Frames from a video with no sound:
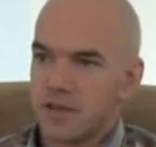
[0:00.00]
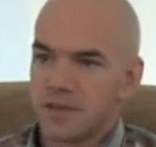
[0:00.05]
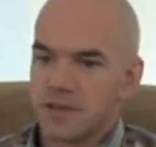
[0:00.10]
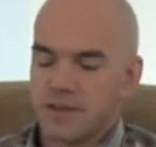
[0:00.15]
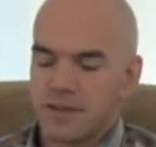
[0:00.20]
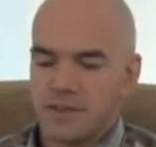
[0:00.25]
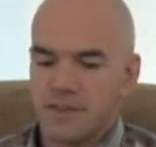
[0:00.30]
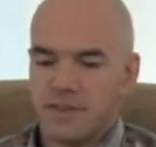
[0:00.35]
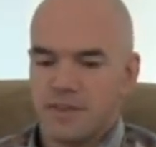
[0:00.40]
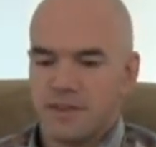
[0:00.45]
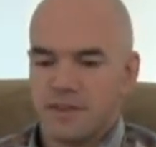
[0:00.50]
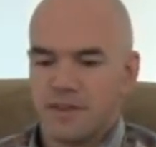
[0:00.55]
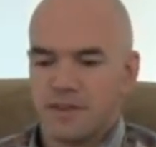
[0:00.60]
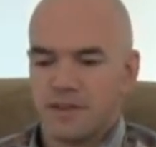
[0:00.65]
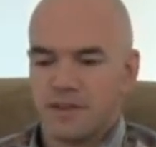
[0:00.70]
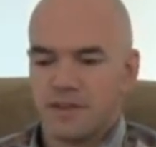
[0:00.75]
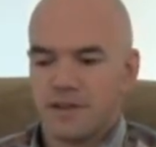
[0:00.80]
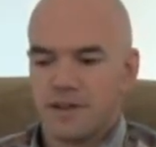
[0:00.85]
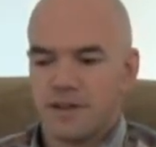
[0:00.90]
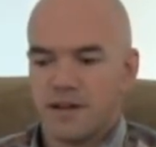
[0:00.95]
I think
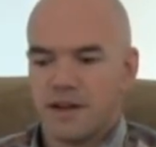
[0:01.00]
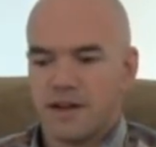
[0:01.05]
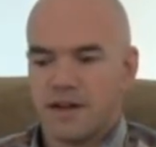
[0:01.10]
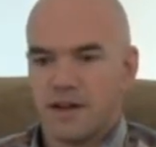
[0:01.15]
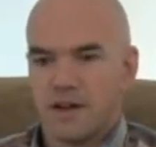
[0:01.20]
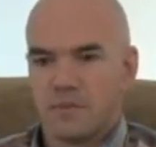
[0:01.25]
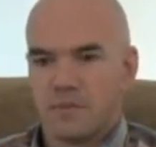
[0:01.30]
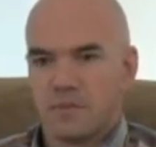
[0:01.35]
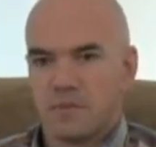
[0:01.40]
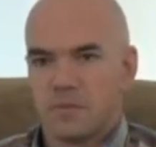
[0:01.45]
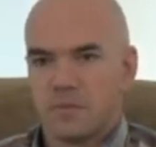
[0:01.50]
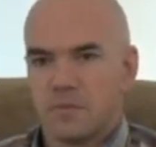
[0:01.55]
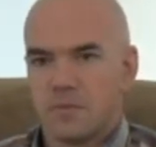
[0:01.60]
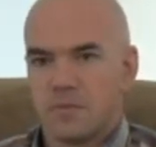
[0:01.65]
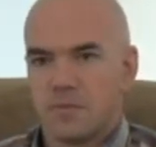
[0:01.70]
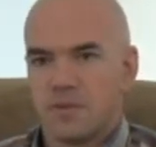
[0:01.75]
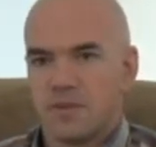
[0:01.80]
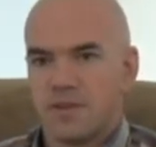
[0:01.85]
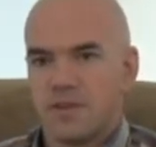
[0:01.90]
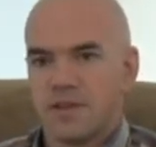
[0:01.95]
the um,
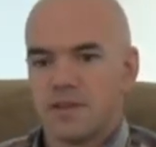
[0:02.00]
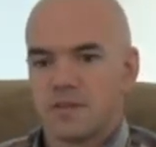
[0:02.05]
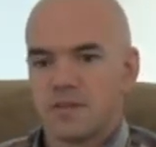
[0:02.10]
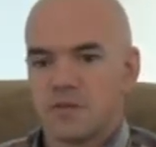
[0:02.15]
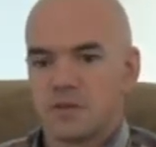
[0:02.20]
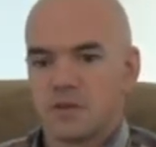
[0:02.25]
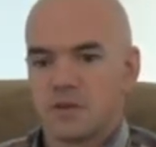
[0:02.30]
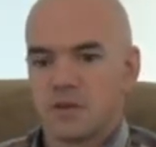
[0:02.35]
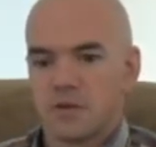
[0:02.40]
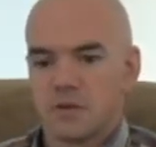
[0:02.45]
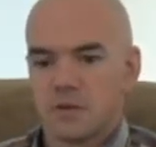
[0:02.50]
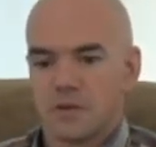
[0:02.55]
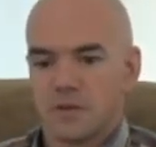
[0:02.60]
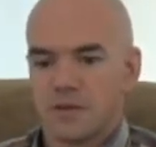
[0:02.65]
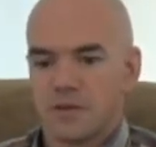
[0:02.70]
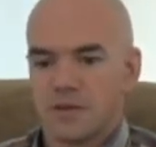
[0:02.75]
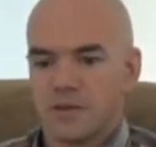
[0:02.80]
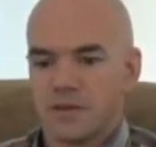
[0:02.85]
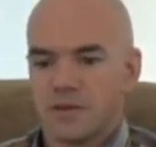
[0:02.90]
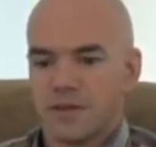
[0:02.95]
the
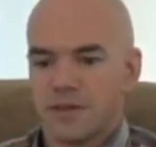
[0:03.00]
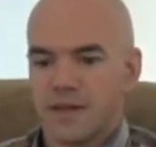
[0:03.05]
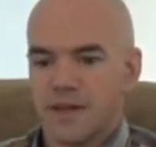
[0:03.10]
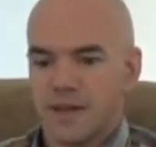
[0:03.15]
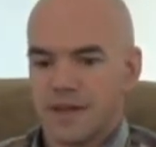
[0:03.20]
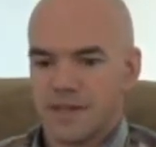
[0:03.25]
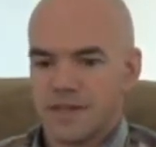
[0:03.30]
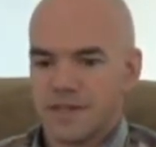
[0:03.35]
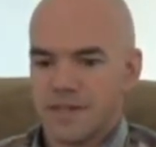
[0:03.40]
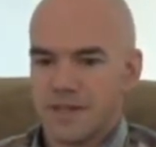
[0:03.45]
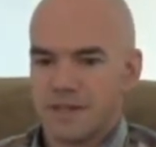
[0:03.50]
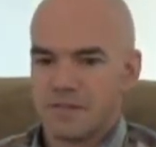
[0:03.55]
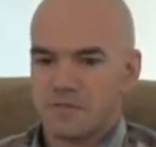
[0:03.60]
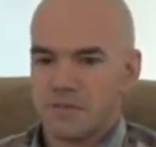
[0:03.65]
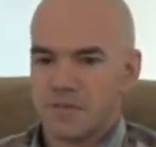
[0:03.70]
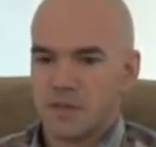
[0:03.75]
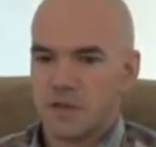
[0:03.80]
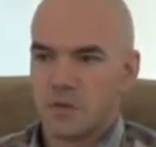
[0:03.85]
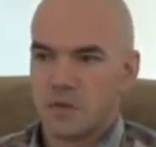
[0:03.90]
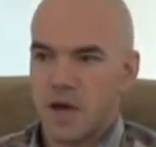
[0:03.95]
historical legacy
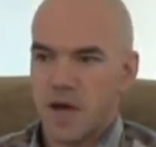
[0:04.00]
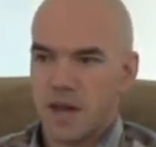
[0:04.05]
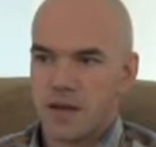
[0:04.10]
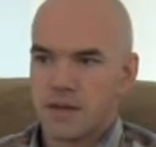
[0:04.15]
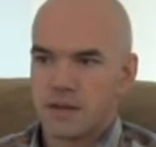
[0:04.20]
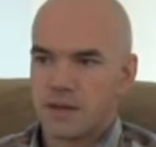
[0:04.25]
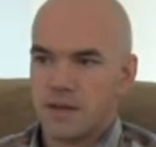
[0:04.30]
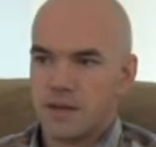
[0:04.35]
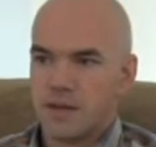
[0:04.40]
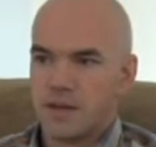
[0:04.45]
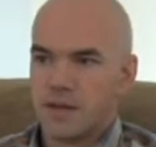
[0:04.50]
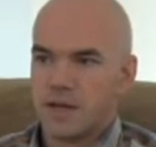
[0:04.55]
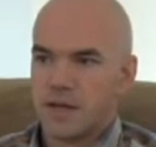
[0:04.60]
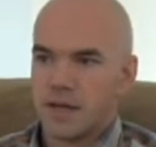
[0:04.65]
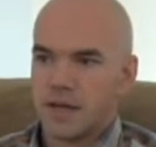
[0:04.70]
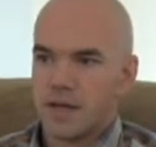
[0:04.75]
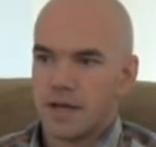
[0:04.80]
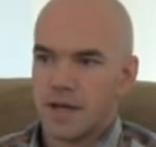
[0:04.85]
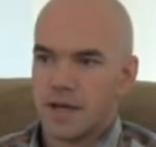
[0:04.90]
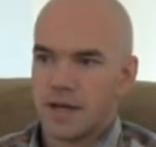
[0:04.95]
of the UN
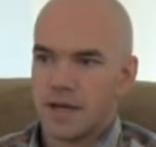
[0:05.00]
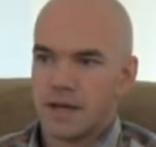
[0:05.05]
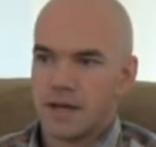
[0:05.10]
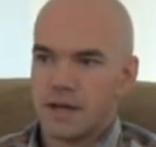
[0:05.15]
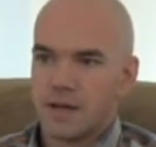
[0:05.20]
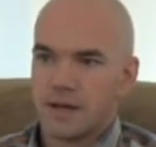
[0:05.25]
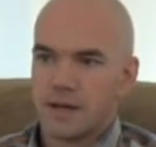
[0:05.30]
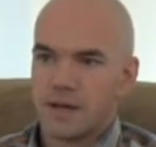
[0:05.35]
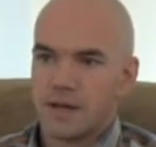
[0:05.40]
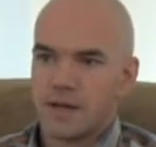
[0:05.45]
uh,